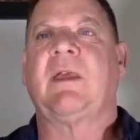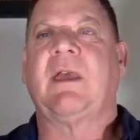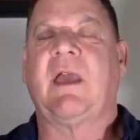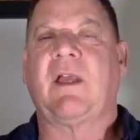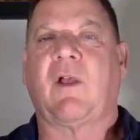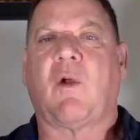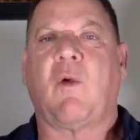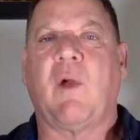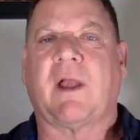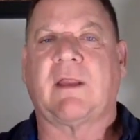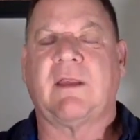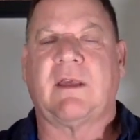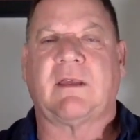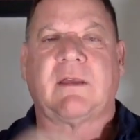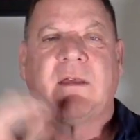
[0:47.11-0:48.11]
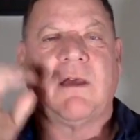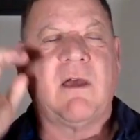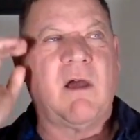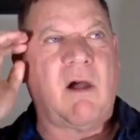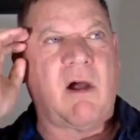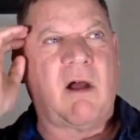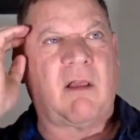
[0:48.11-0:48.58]
and quickness
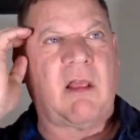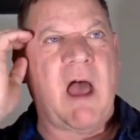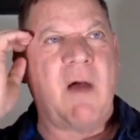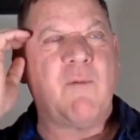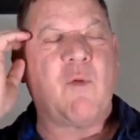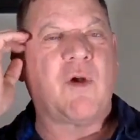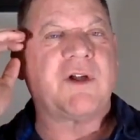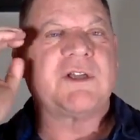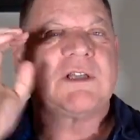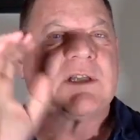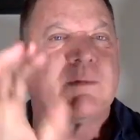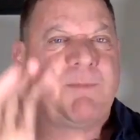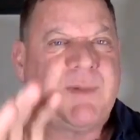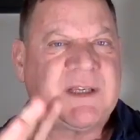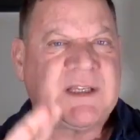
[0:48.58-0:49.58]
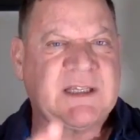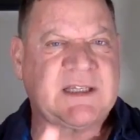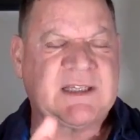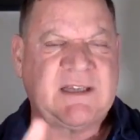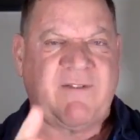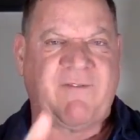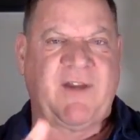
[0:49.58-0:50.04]
are a lot more
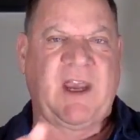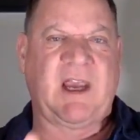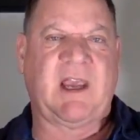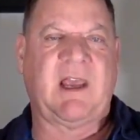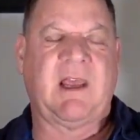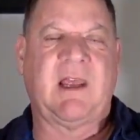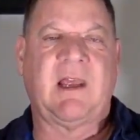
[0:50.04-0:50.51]
specific